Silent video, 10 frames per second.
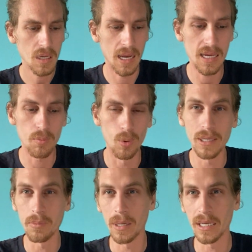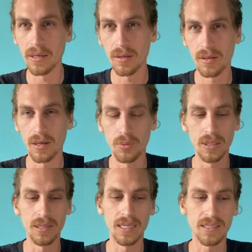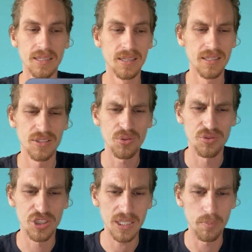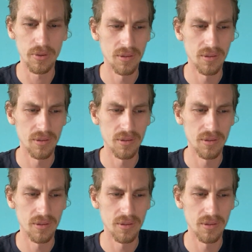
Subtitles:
I have one in mind. I really like. So cheap.